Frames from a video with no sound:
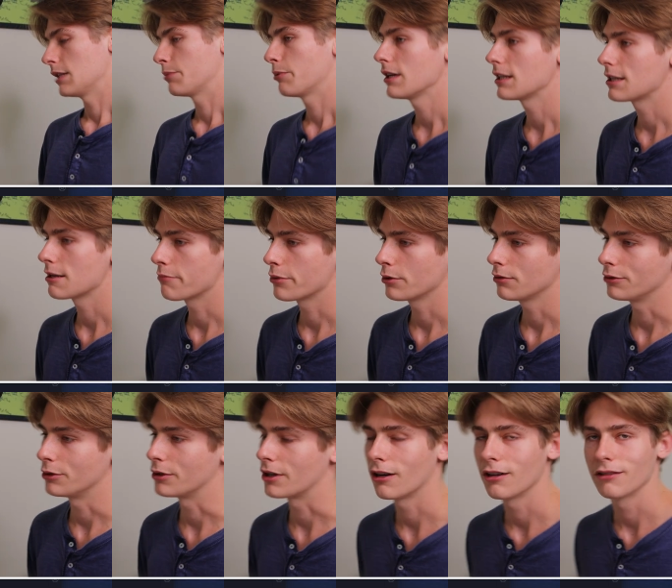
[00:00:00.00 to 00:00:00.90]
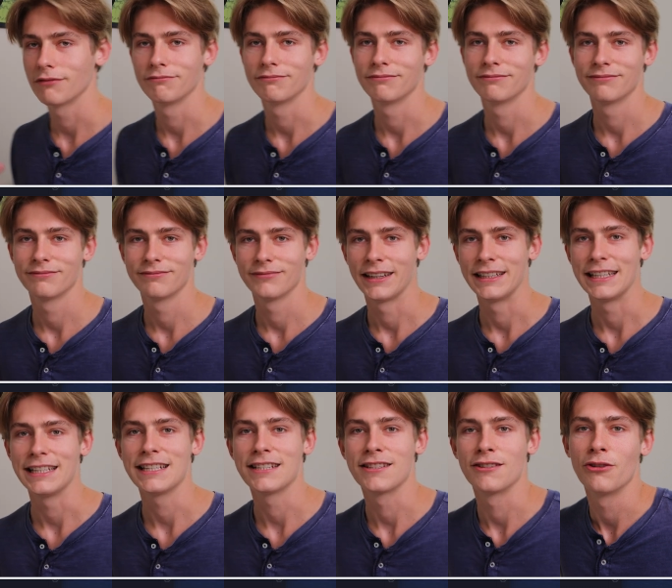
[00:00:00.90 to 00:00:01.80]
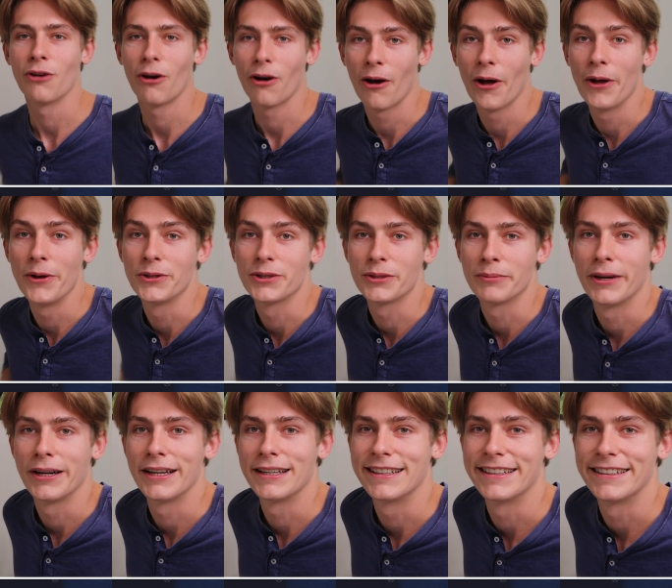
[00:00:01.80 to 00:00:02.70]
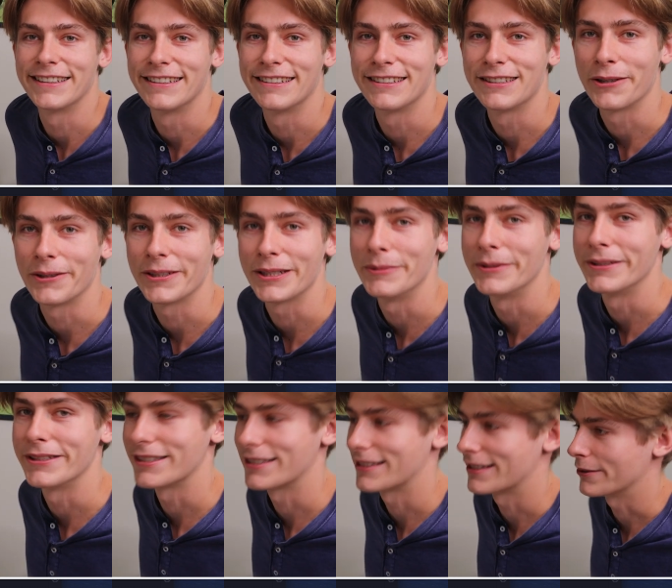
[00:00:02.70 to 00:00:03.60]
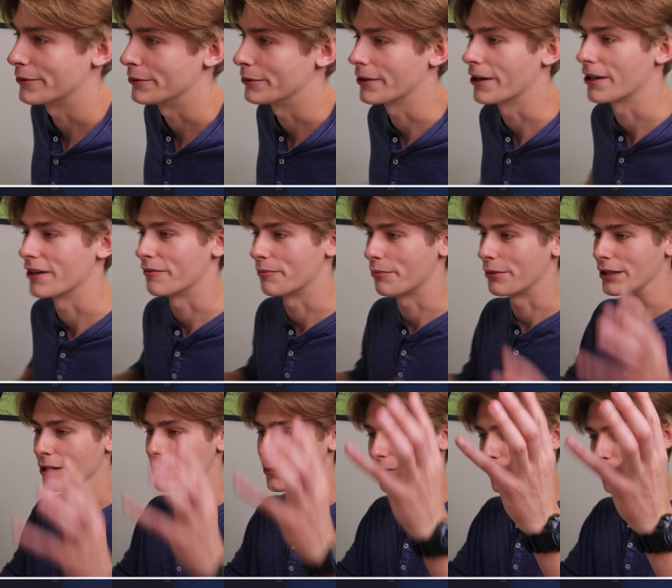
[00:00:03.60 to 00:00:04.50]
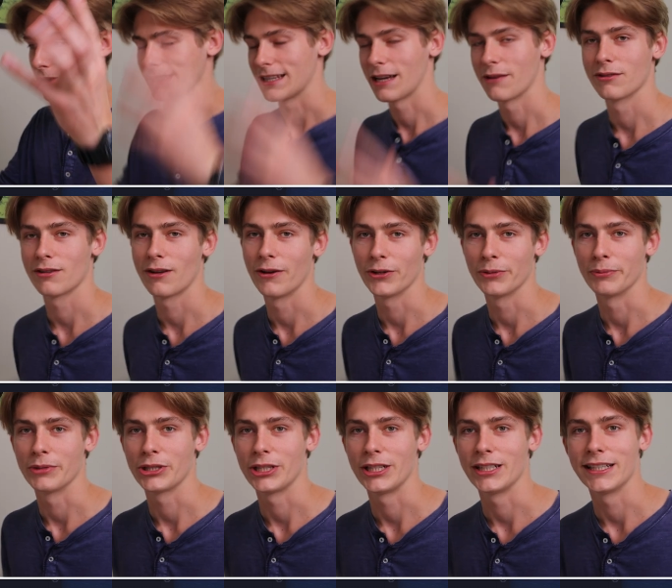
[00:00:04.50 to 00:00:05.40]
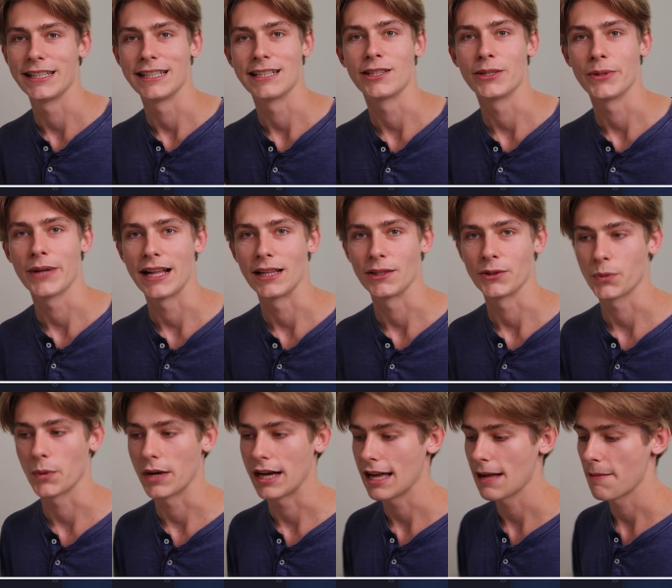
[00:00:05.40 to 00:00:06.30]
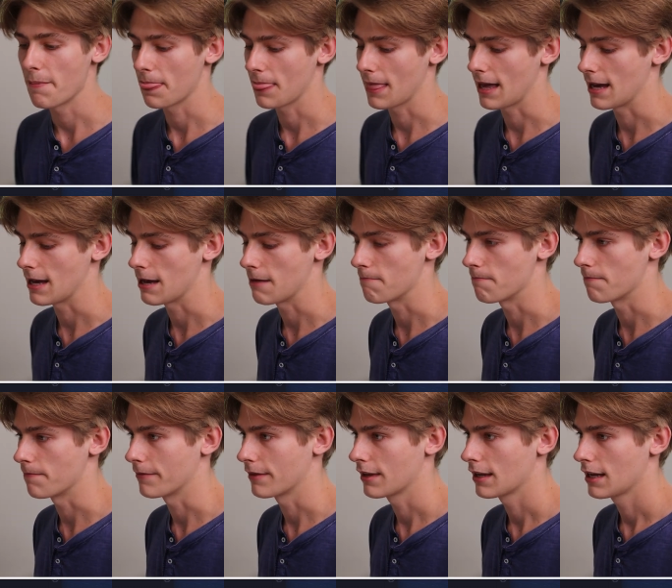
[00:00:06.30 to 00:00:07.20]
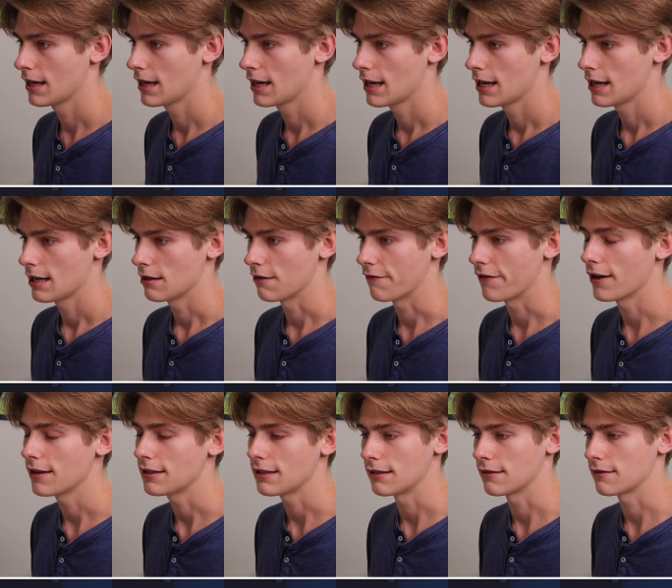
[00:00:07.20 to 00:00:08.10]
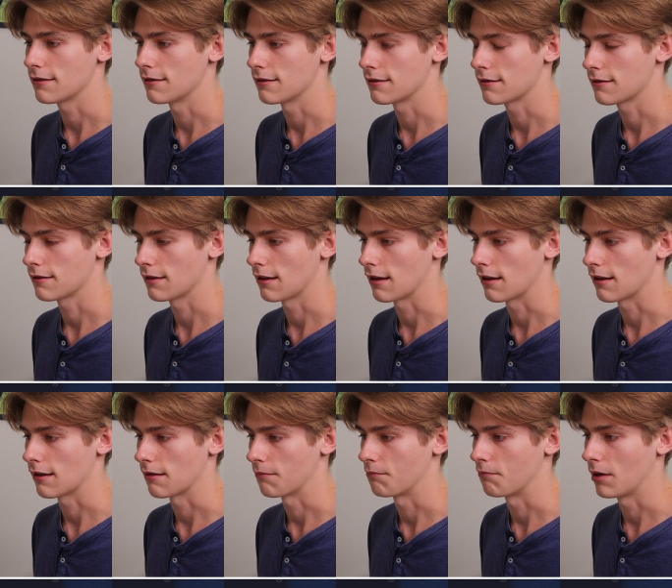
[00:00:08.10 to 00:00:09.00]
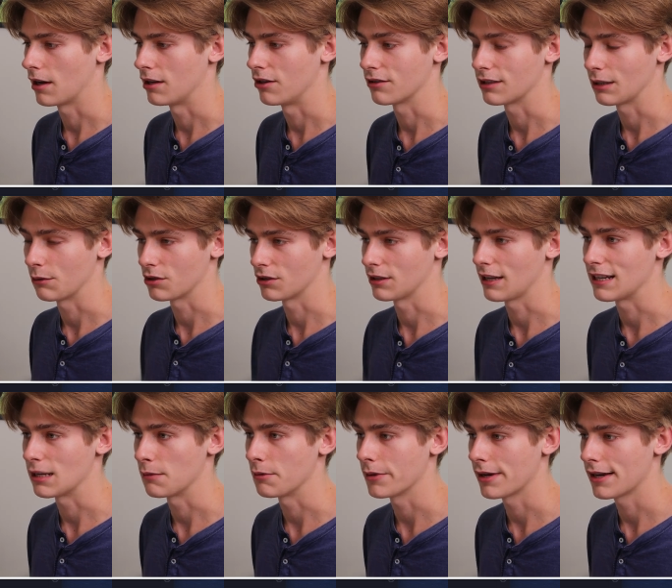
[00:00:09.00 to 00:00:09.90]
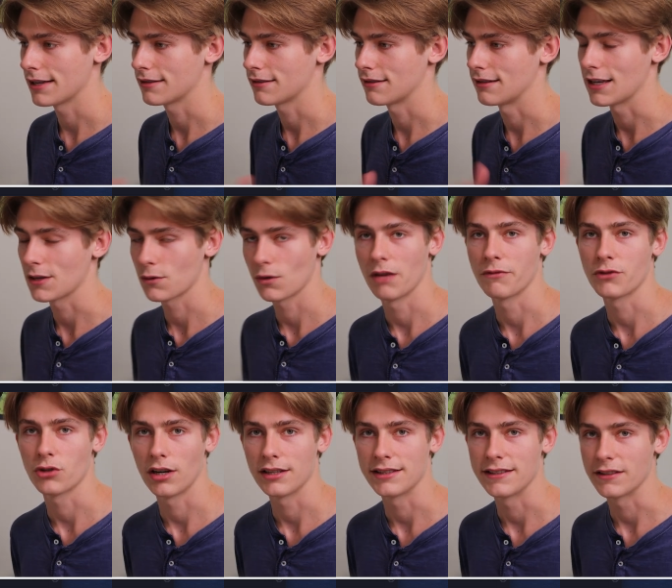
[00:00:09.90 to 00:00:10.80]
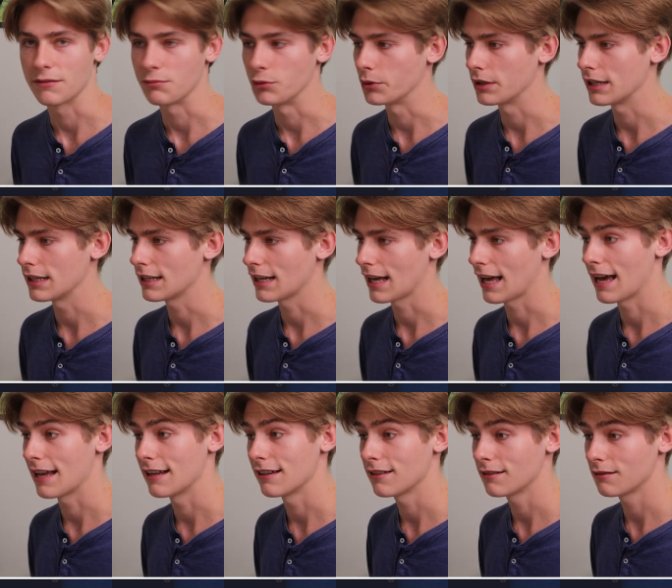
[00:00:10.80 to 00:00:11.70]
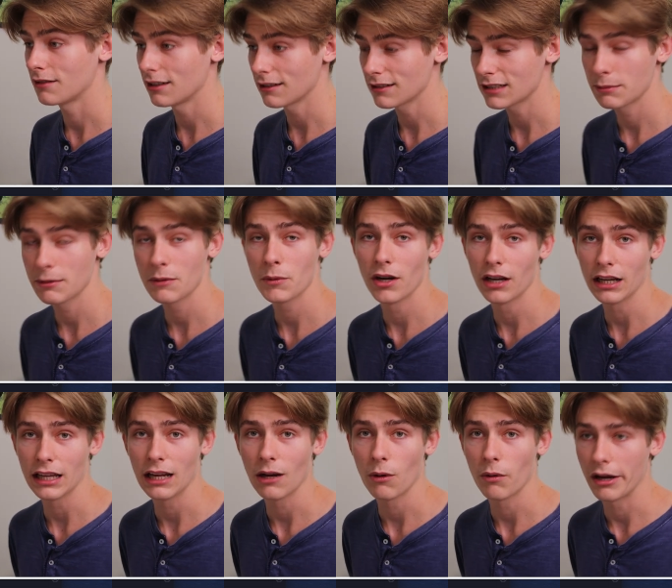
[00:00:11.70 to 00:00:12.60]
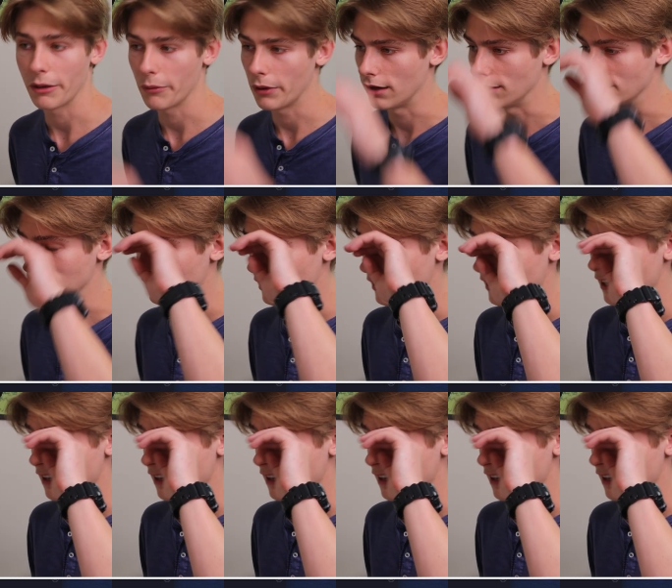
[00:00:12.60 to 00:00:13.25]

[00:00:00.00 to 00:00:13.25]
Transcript: It's pretty simple. I needed to not host my documents or kind of bring the documents down to local machine. I need to do it elsewhere. The first instance I looked at was just AWS, and that's what I've tried this morning, and it looks to be working quite well.